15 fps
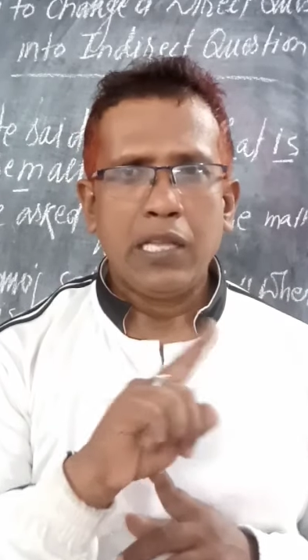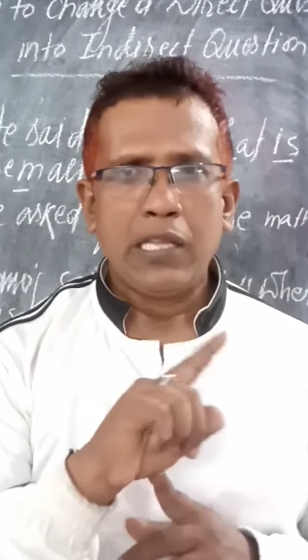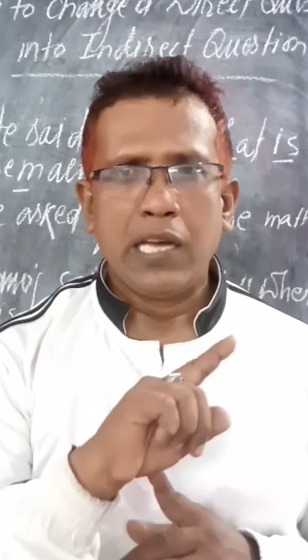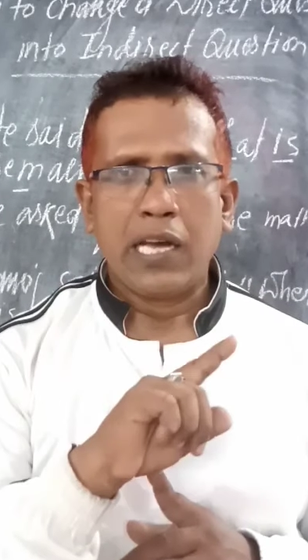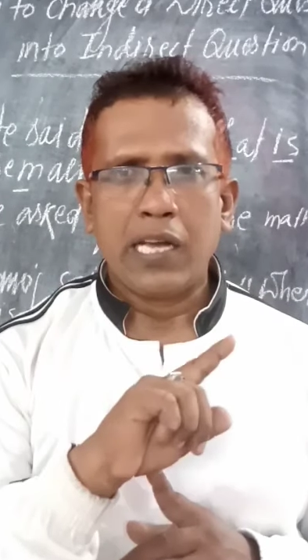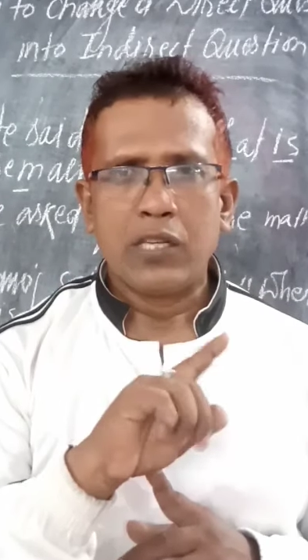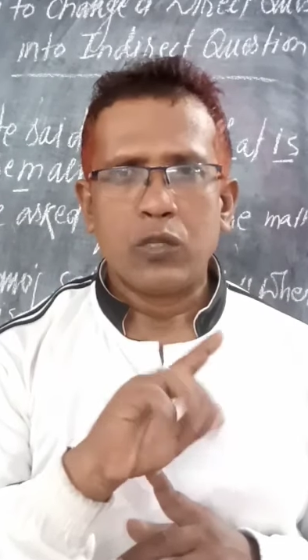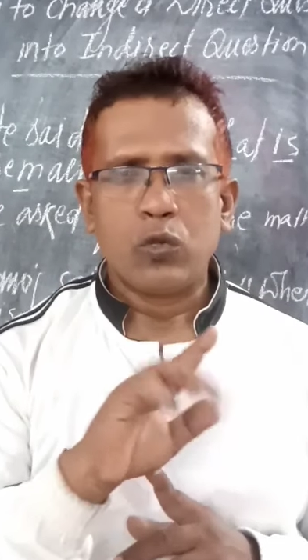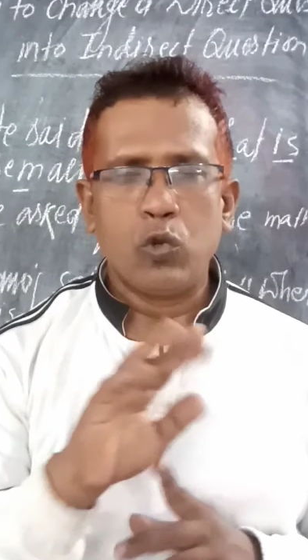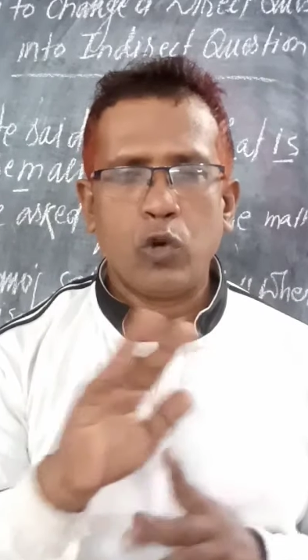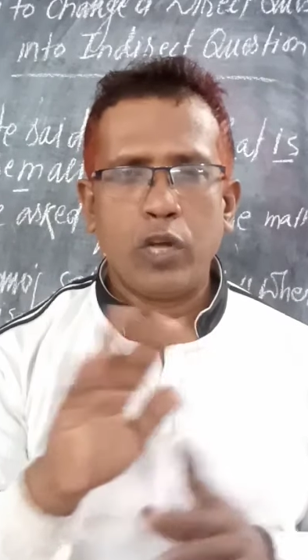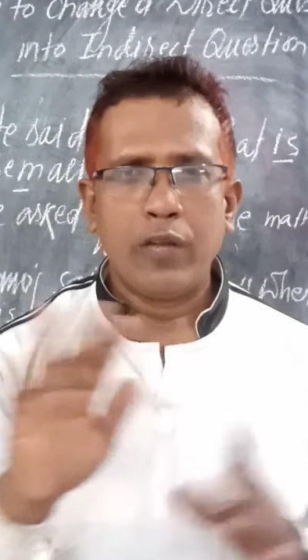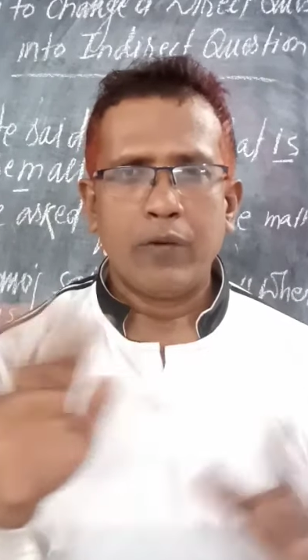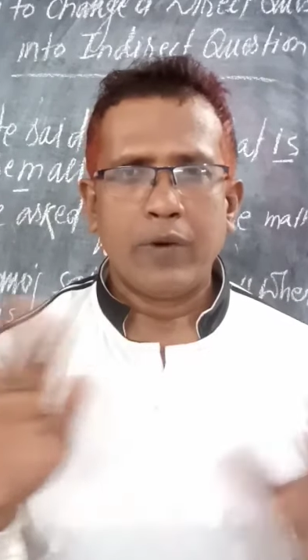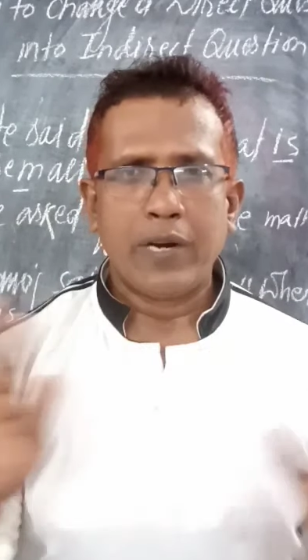there is no
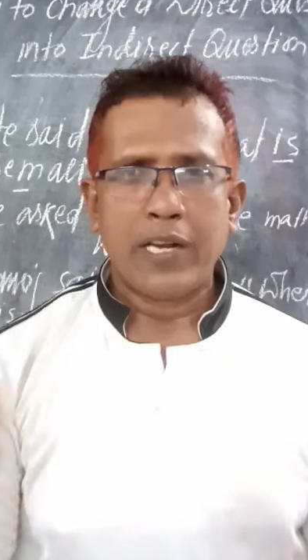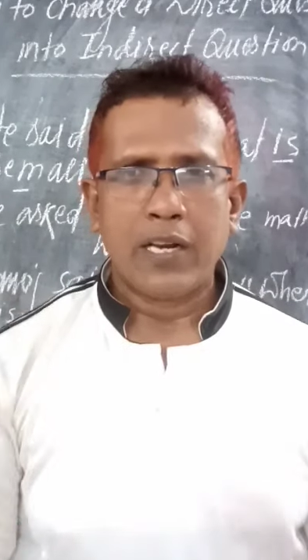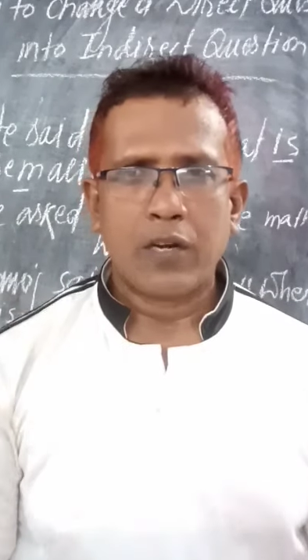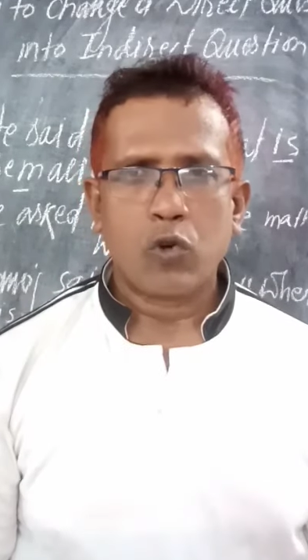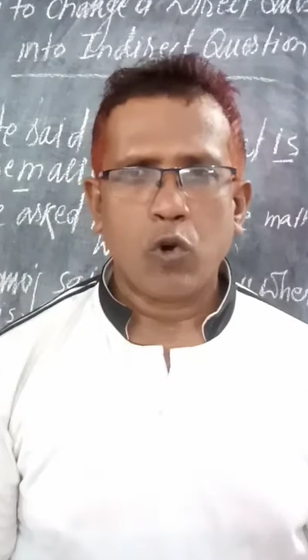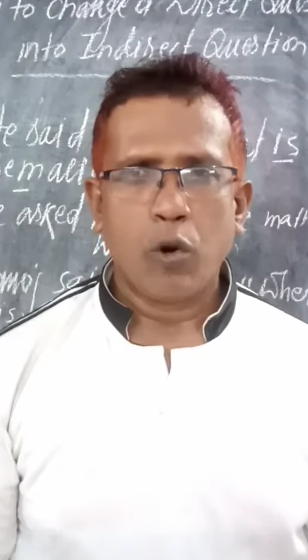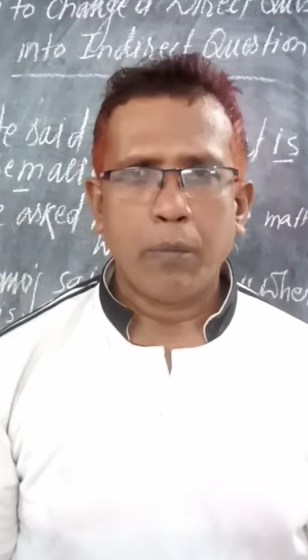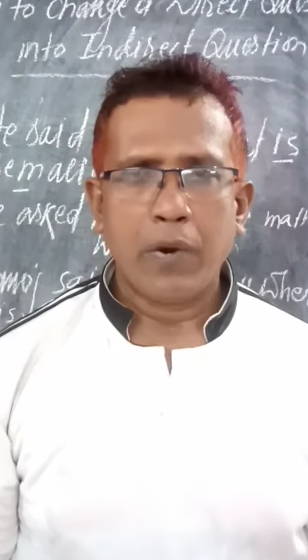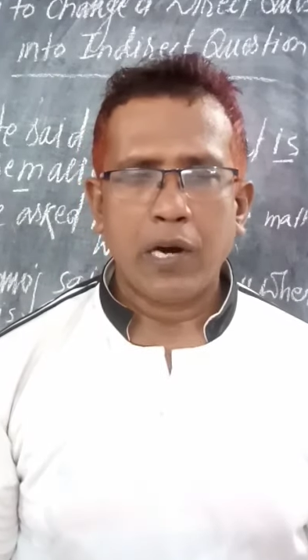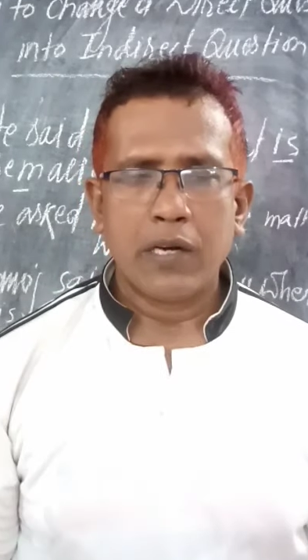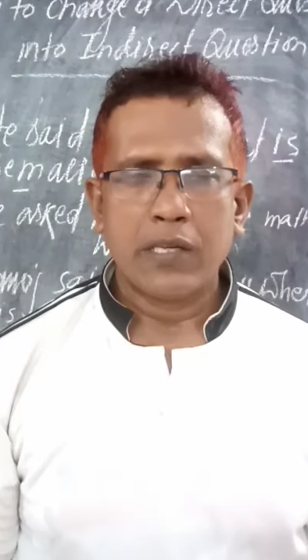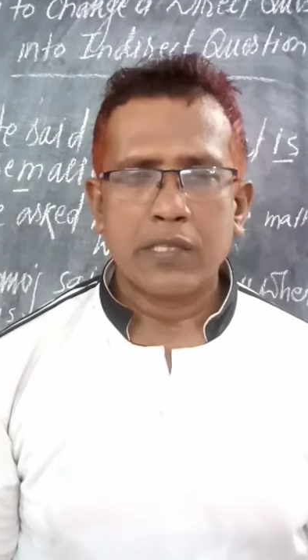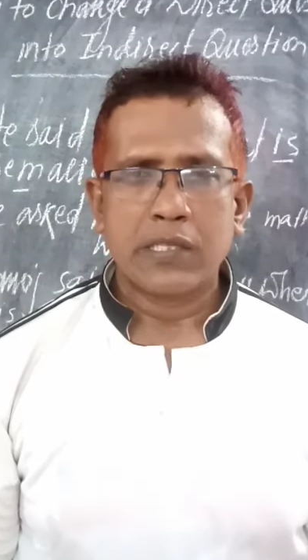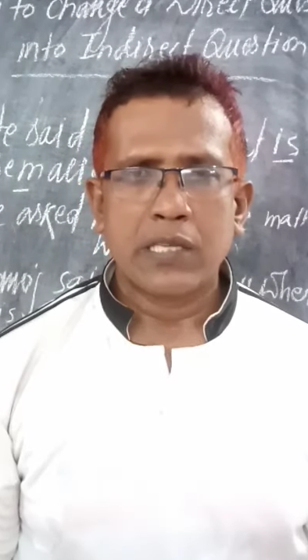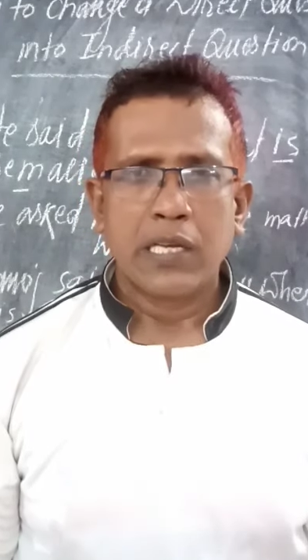inverted
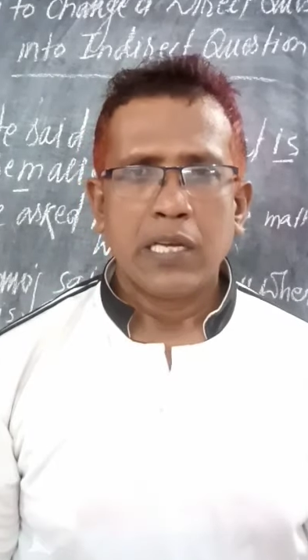commas,